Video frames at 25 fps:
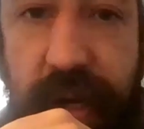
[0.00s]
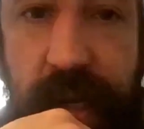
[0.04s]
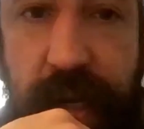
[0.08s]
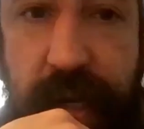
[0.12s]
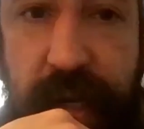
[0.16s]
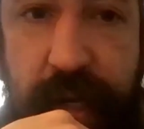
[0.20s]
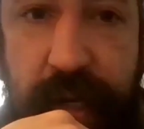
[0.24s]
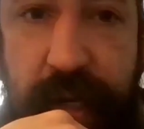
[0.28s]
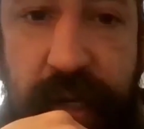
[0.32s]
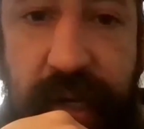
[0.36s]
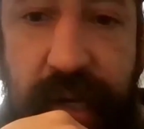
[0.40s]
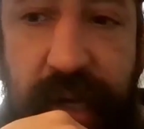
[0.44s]
about
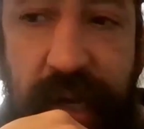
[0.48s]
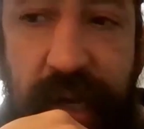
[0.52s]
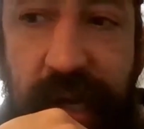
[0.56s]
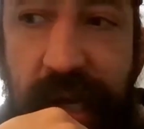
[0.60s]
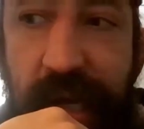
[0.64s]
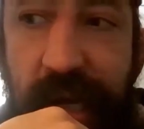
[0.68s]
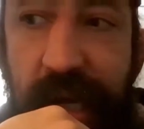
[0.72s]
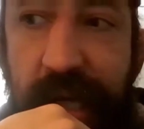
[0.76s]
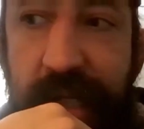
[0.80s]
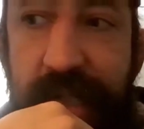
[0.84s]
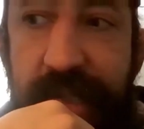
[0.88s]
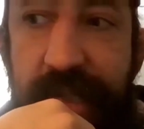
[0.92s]
it, and
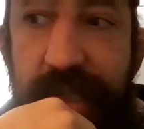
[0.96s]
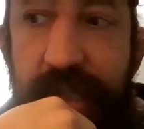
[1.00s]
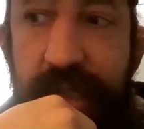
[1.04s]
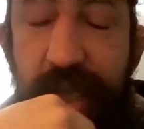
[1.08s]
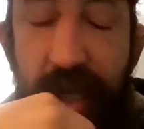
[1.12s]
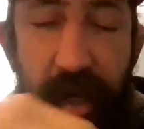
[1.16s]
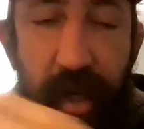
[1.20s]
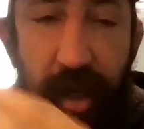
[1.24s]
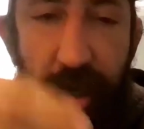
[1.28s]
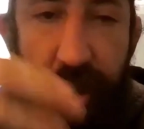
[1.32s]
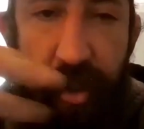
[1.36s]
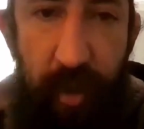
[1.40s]
I
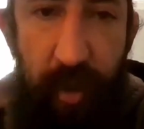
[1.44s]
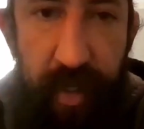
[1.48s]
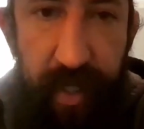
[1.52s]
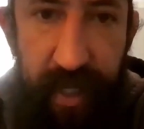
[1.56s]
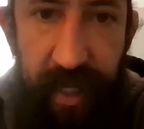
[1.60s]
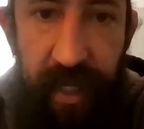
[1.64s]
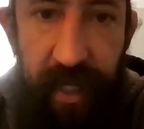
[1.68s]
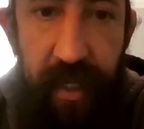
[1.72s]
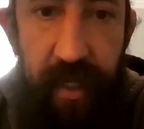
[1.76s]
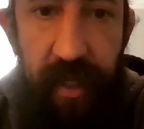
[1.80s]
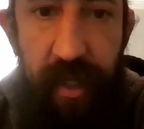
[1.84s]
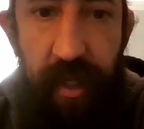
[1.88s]
said, no, no, do
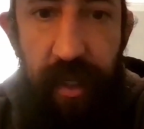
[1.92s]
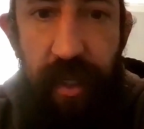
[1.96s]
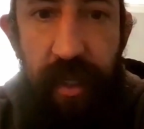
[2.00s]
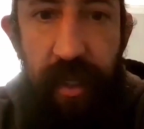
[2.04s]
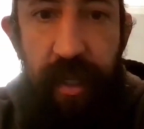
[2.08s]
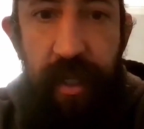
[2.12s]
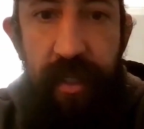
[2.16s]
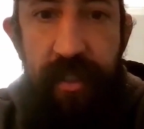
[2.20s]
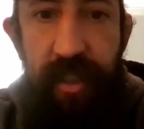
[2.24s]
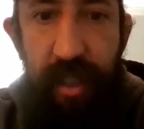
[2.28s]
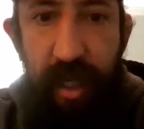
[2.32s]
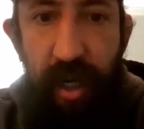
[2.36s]
it again.
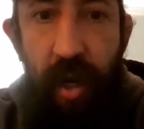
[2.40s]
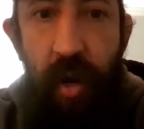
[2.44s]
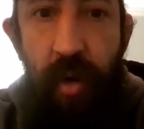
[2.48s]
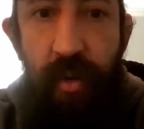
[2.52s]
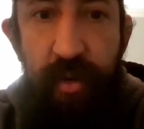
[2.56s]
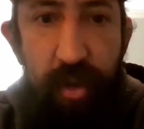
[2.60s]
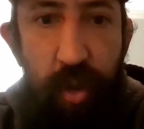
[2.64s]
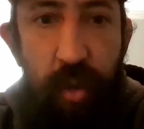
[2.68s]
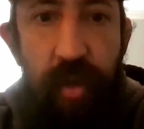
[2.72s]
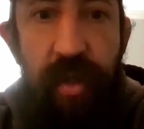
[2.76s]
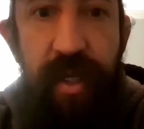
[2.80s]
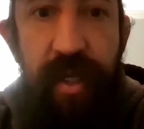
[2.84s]
He's like,
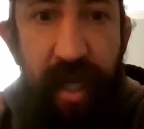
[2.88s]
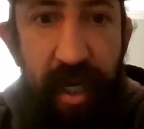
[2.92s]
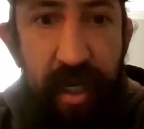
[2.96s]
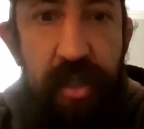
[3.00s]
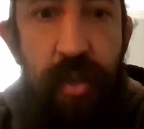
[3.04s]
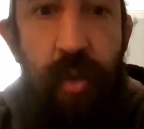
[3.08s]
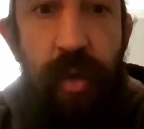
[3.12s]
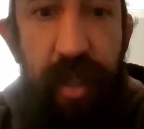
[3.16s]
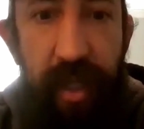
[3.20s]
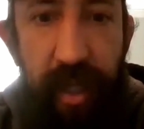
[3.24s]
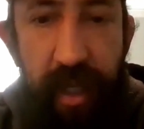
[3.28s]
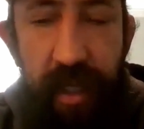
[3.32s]
oh, do it
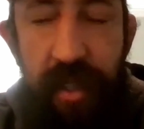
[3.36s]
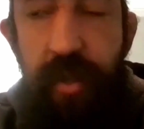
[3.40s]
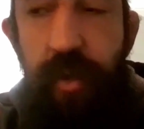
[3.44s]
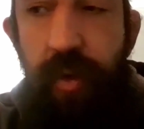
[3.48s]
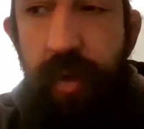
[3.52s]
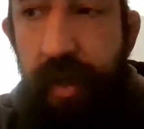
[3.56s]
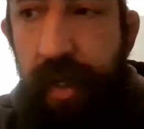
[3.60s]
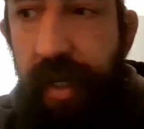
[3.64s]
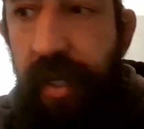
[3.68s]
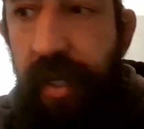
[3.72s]
again, do it again,